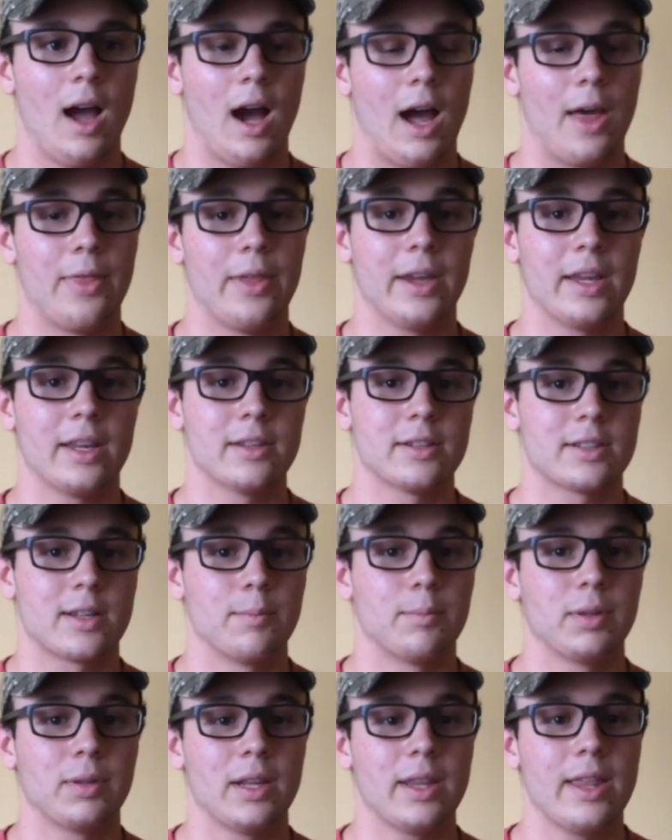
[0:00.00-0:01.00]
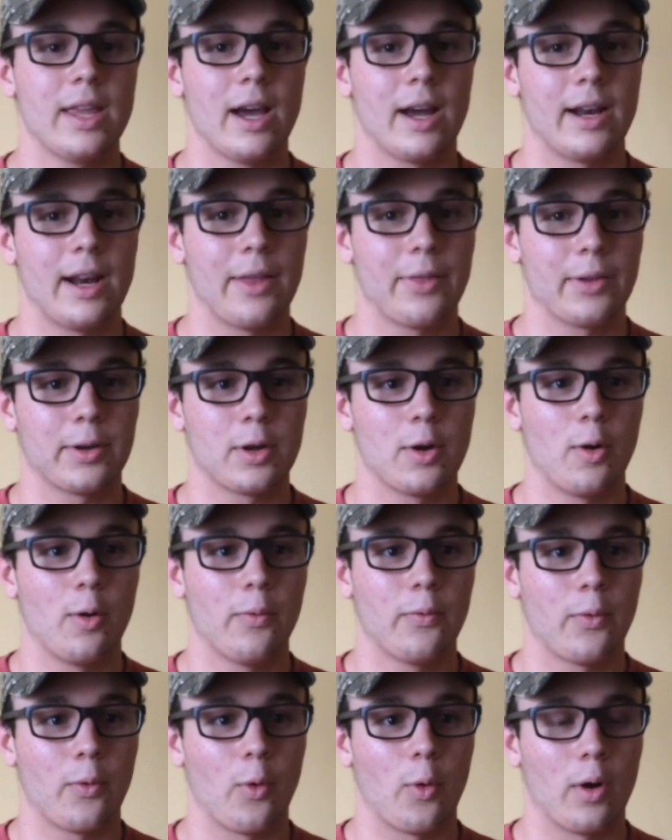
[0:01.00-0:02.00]
I think it is completely
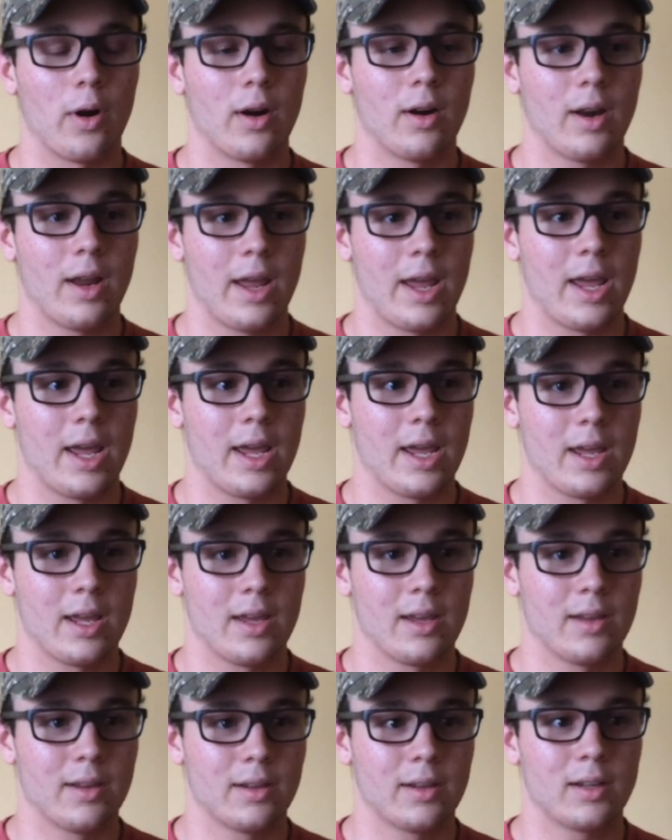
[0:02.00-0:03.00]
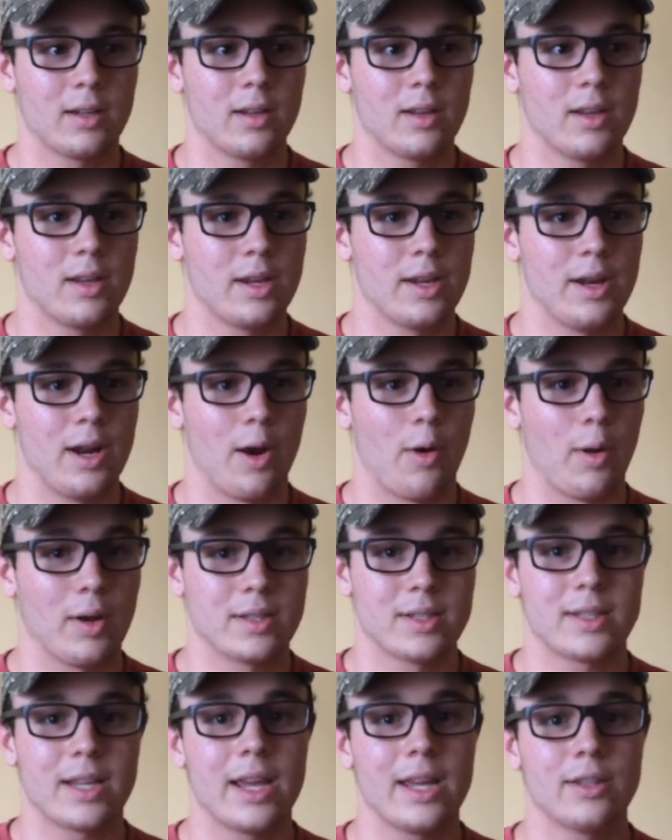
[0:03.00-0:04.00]
unethical for a
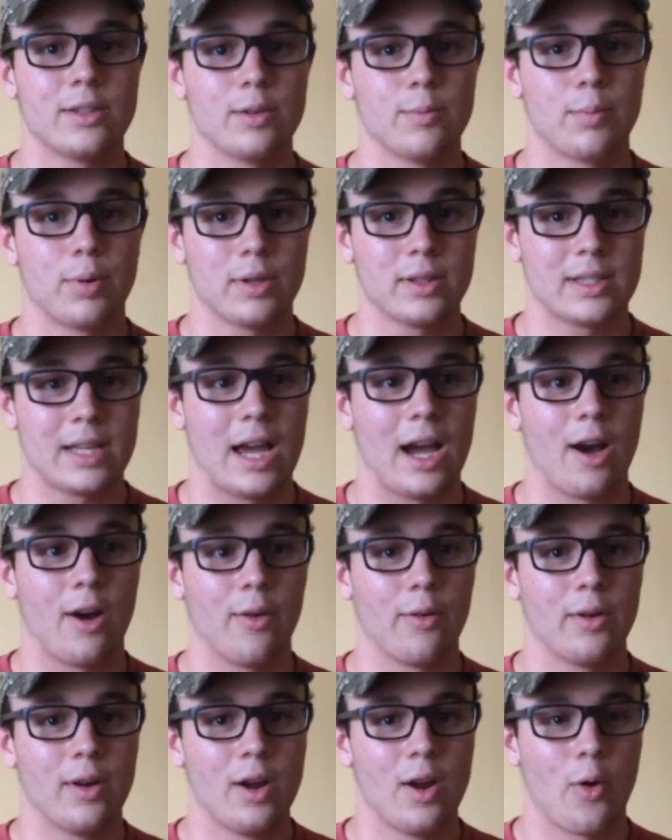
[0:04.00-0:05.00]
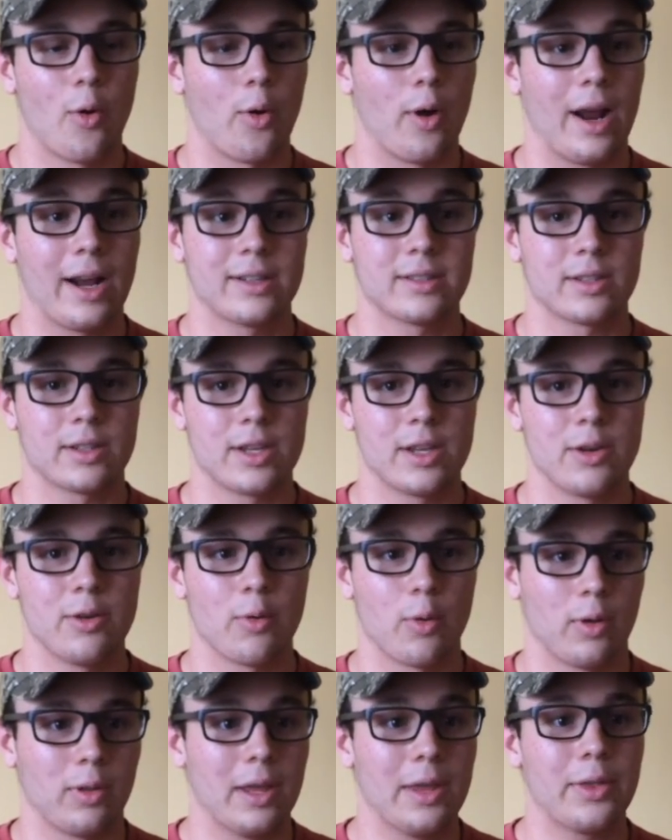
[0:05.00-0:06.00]
state to put down or
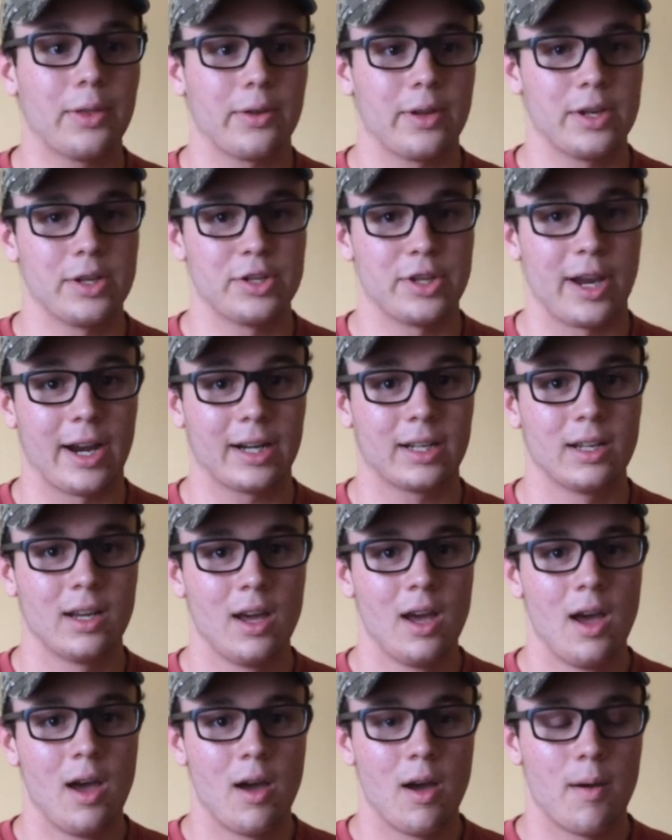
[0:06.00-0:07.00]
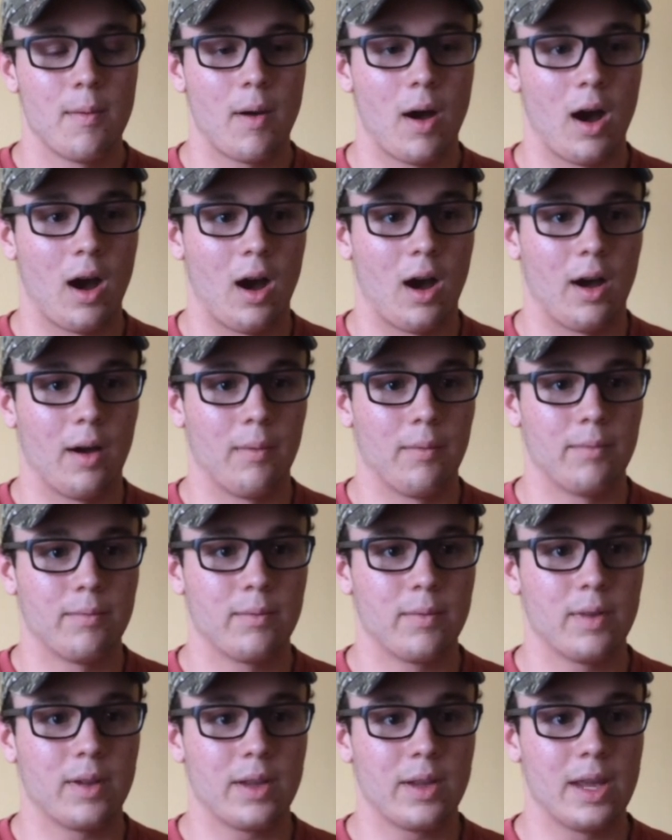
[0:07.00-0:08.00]
execute or lethally inject
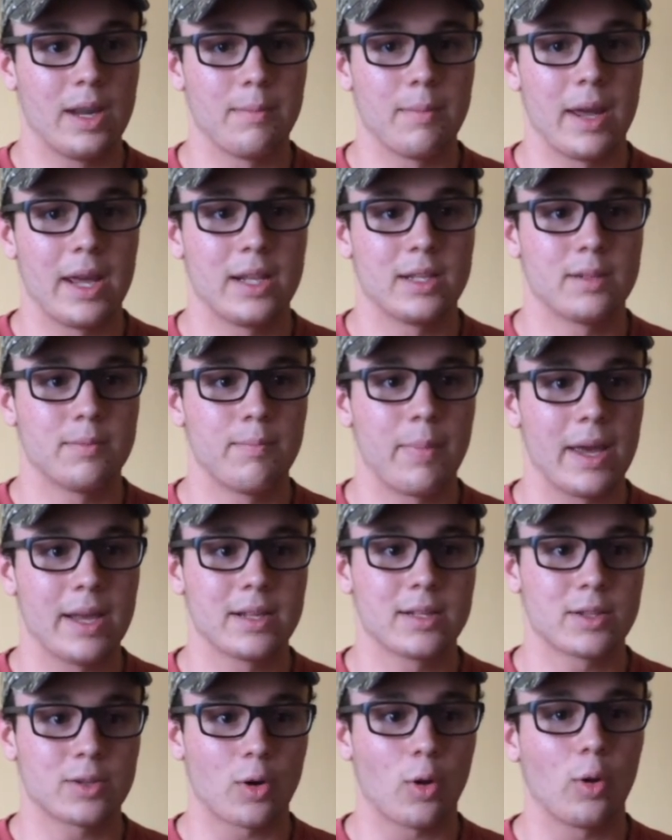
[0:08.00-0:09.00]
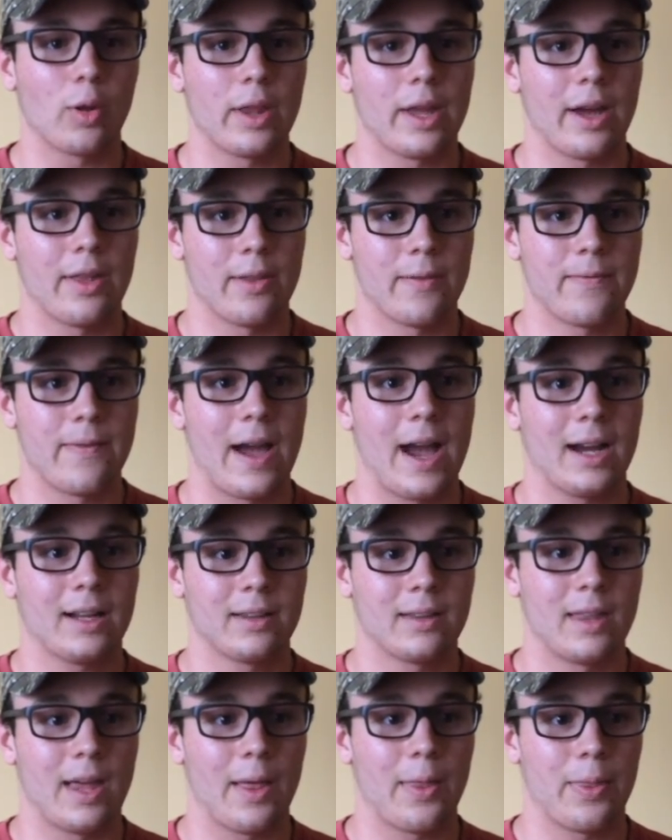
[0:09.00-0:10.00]
inmates based solely on the
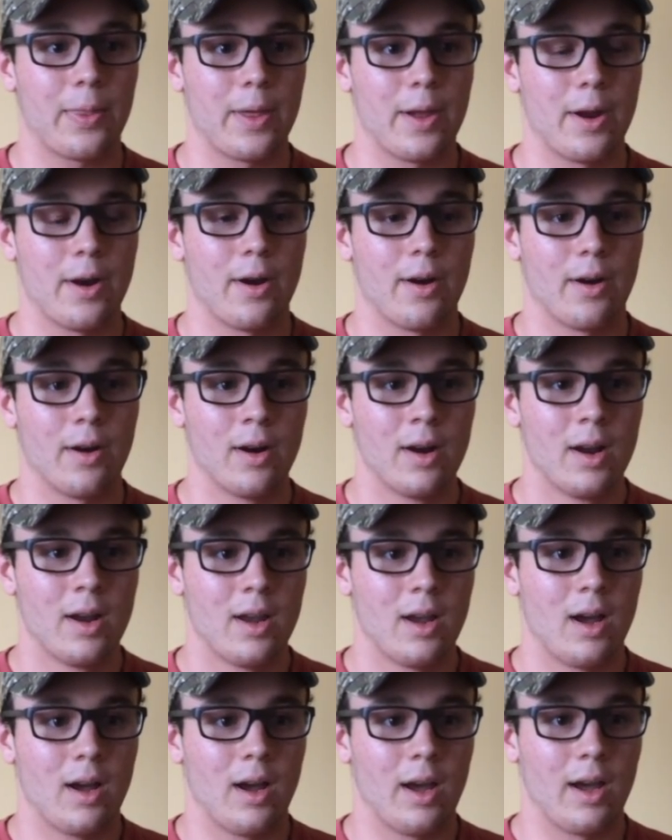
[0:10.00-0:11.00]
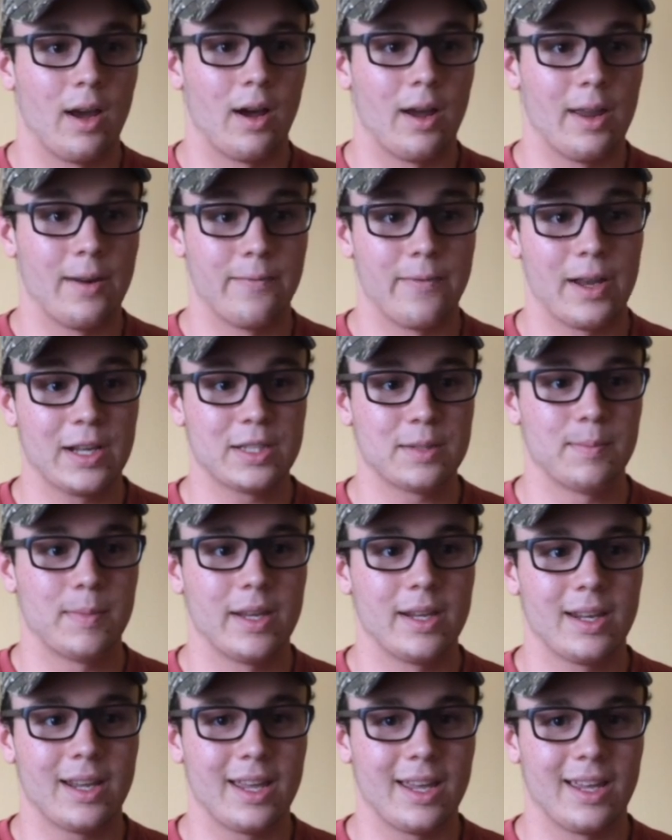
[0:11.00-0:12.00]
fact that their
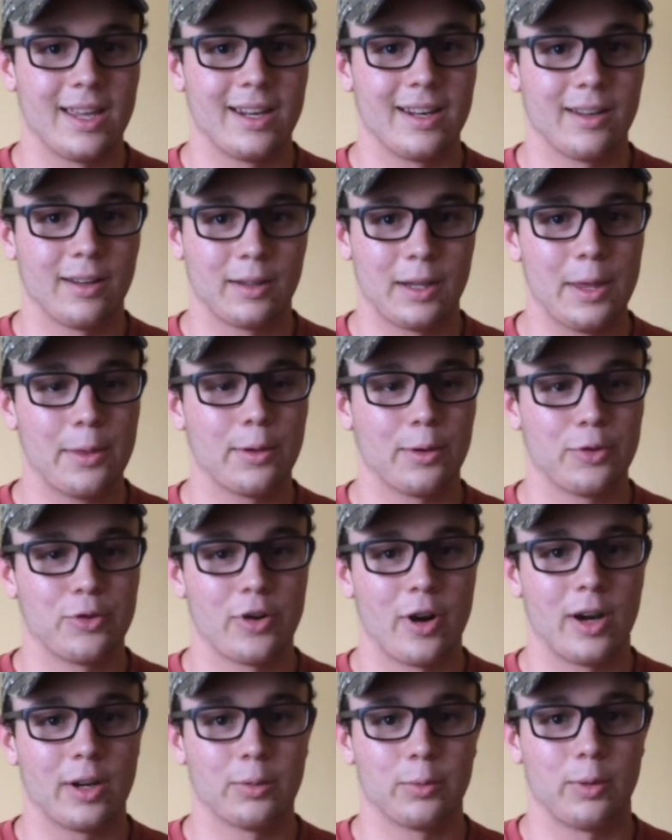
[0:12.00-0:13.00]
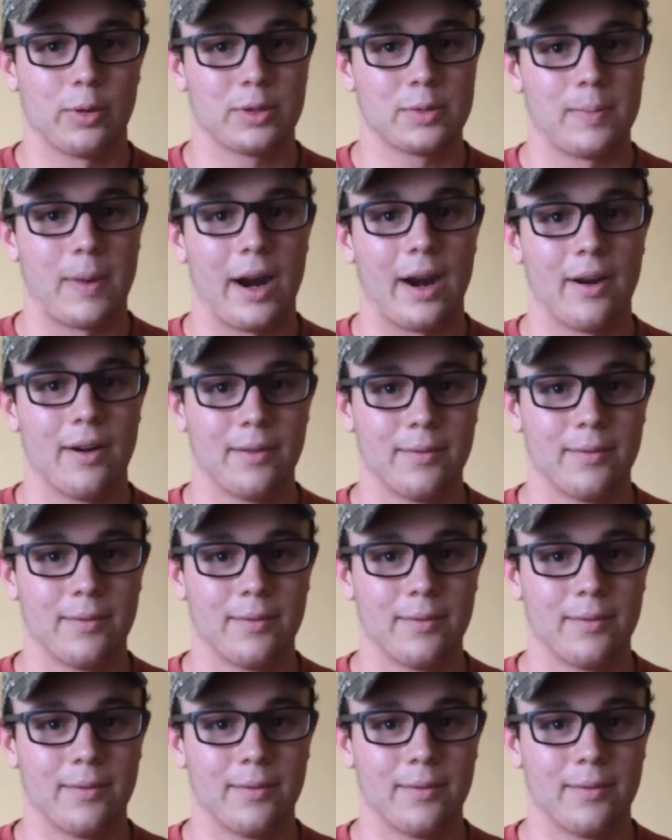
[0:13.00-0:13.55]
investment in lethal drugs will expire.